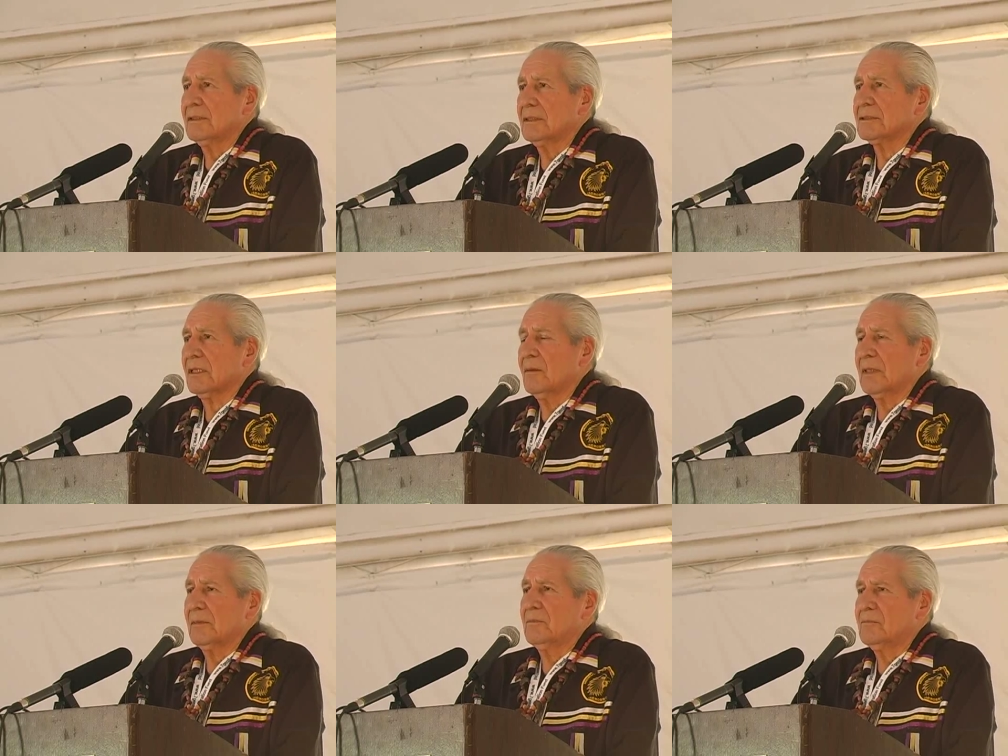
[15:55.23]
this
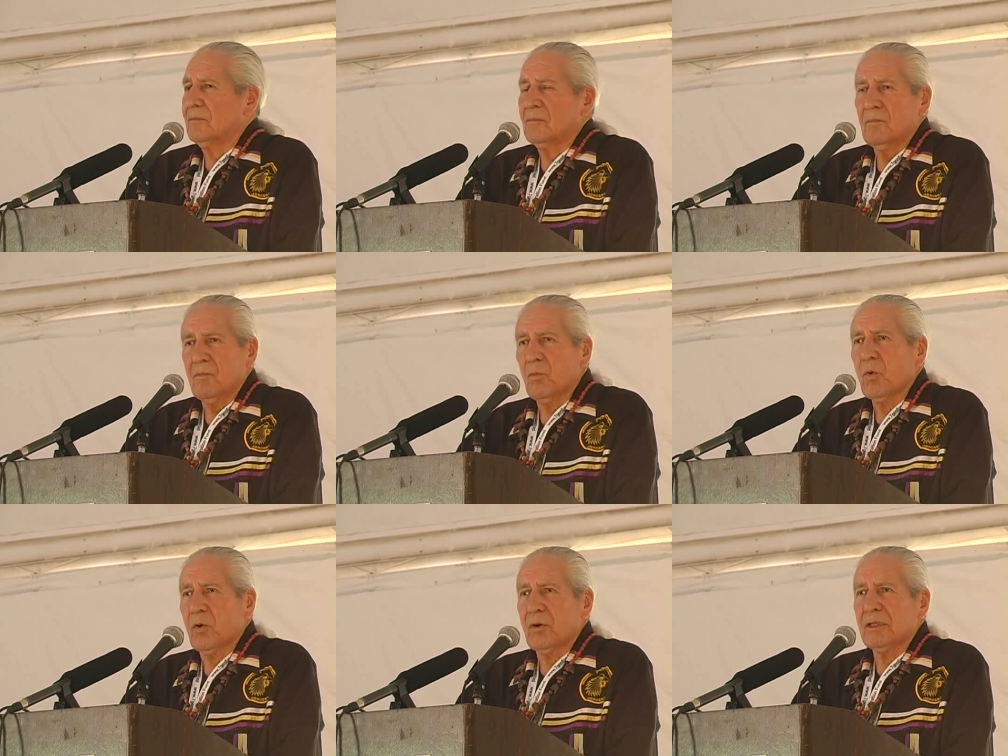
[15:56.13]
coming
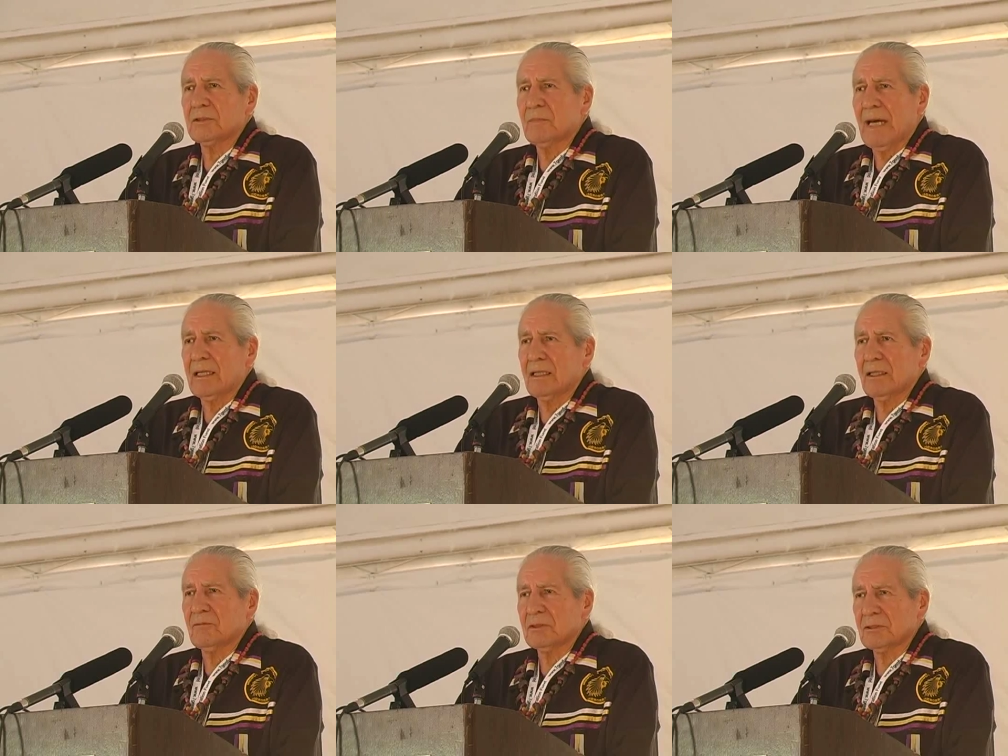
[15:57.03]
war, this battle
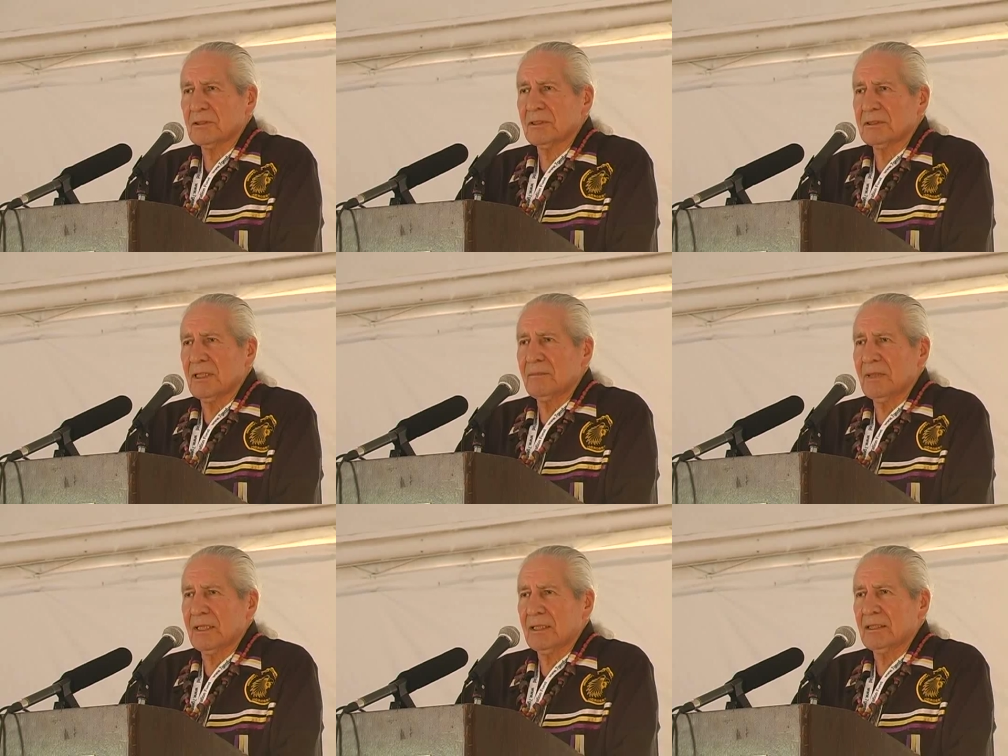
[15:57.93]
that was shaping